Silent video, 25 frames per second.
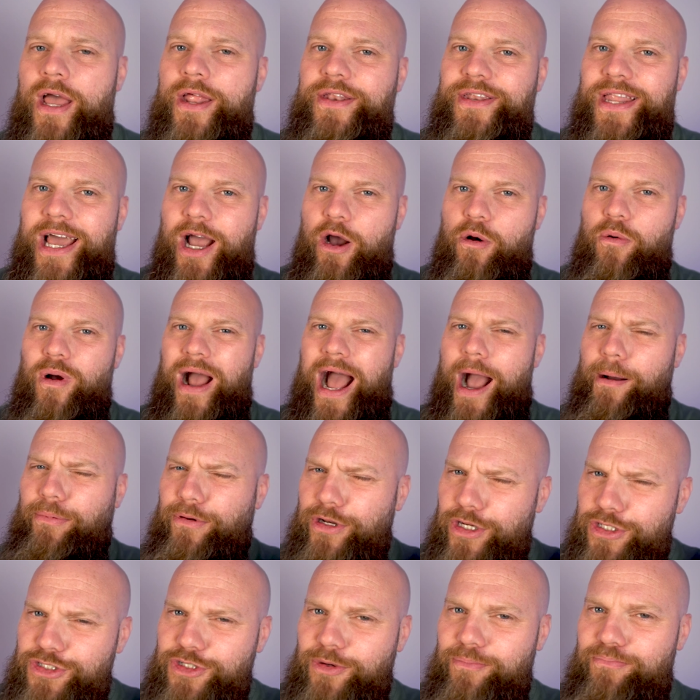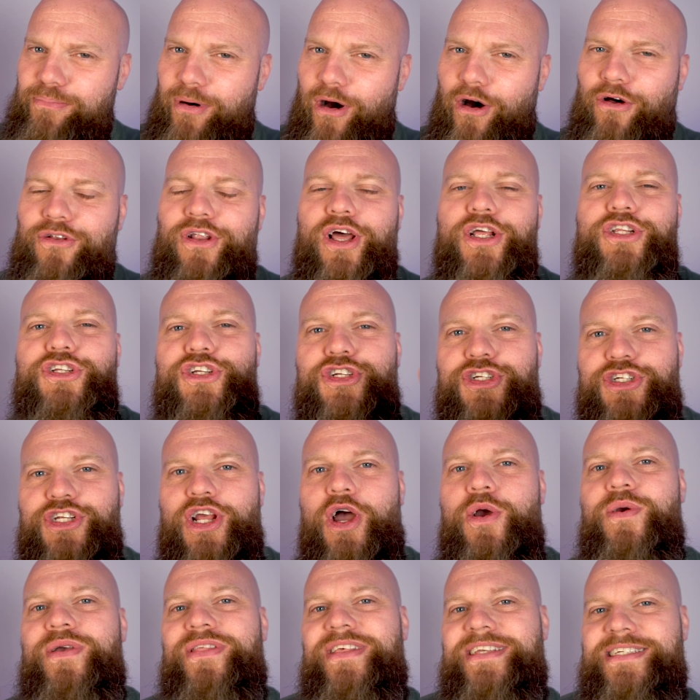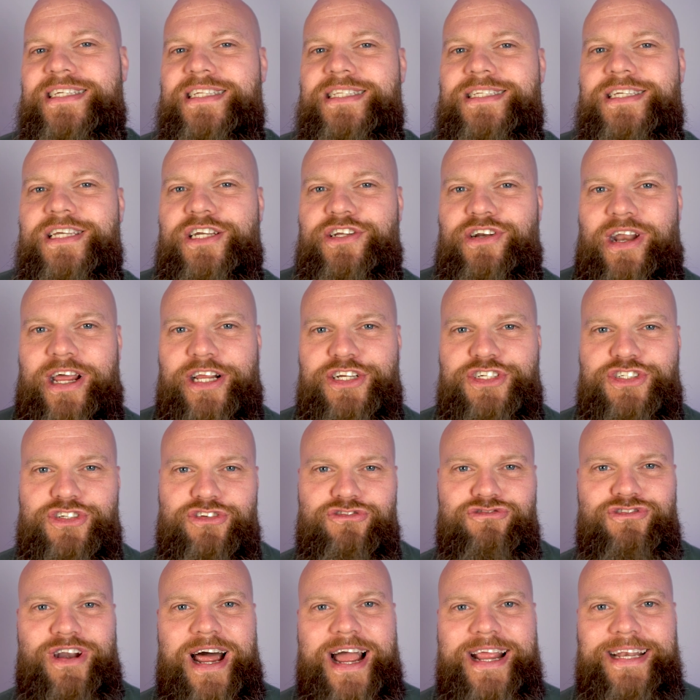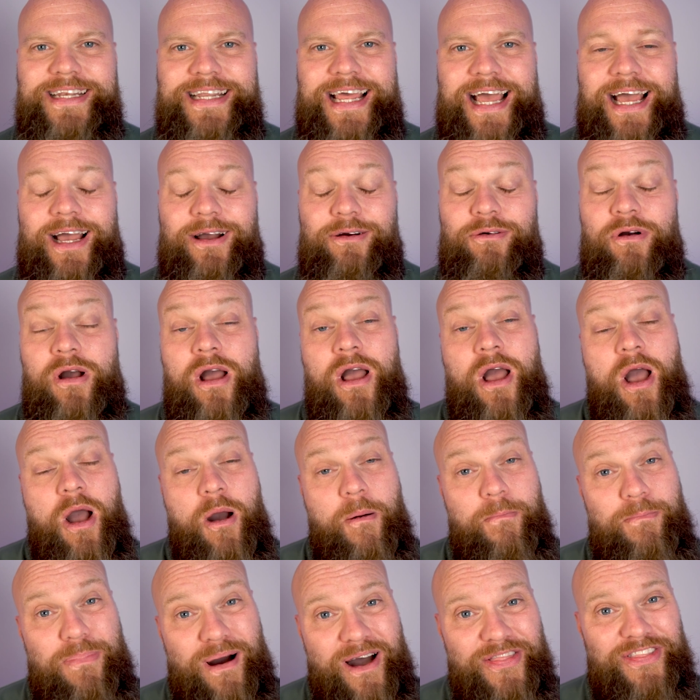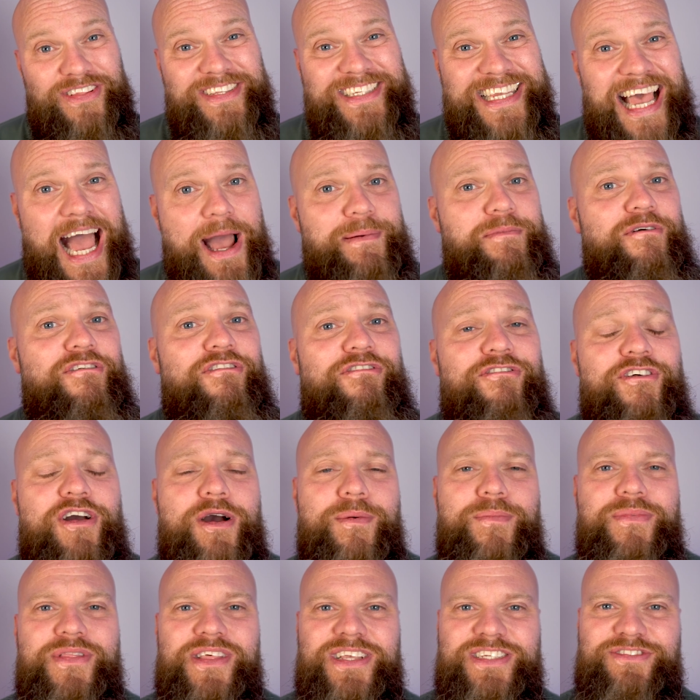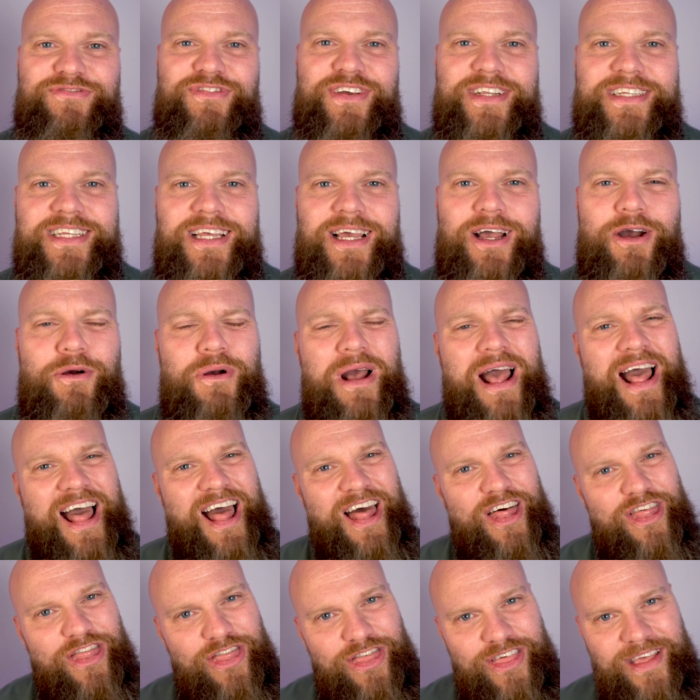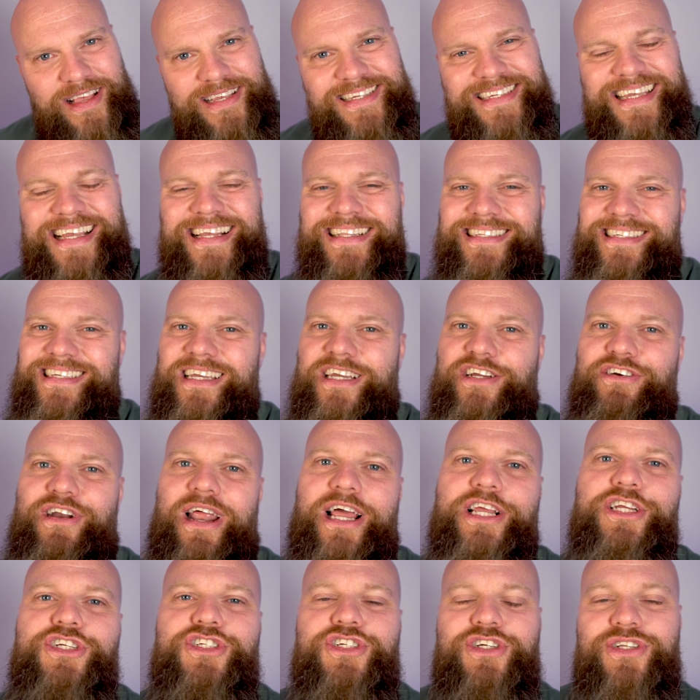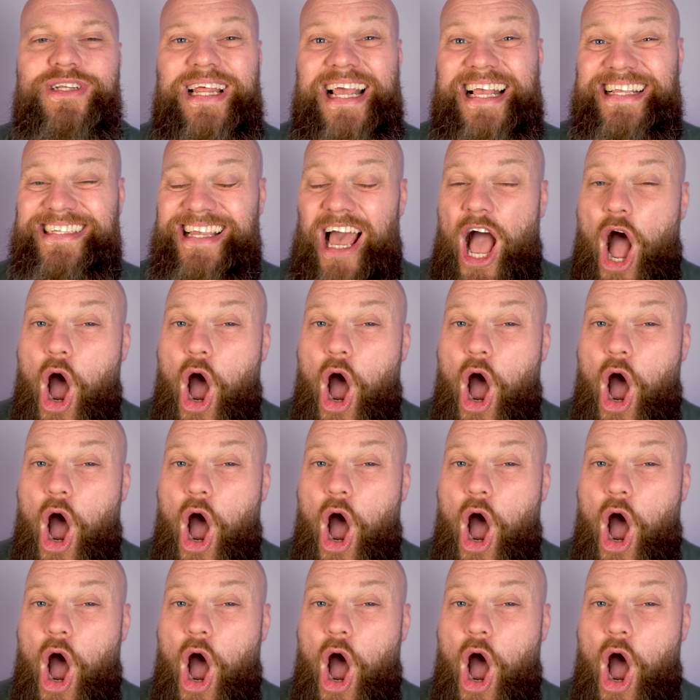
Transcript: Now, I'm going to jump on and show you this integration right now. But at the time of filming this video, this integration is